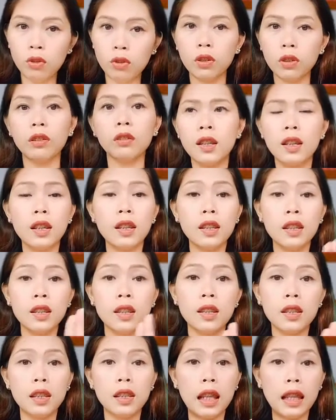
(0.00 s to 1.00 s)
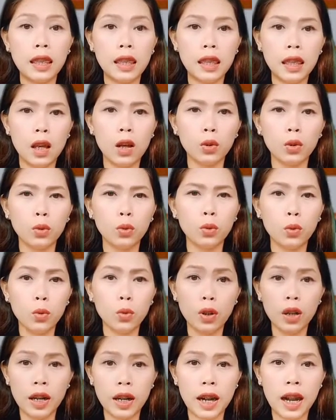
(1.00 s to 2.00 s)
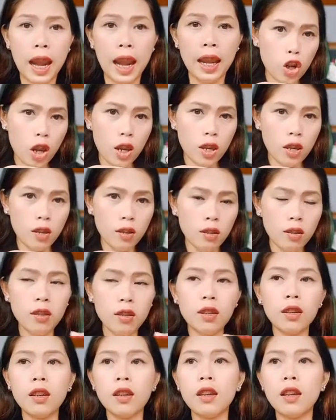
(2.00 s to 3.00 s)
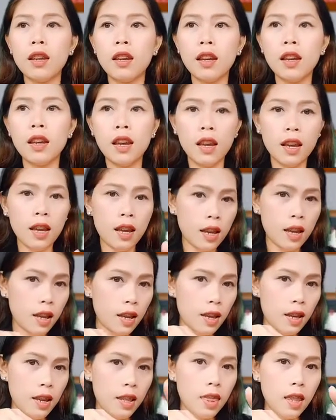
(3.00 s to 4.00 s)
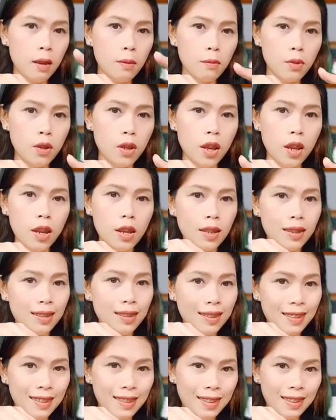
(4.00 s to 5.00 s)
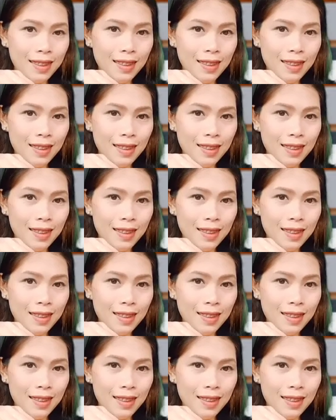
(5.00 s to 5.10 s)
It is used now to create lampshades, writing paper,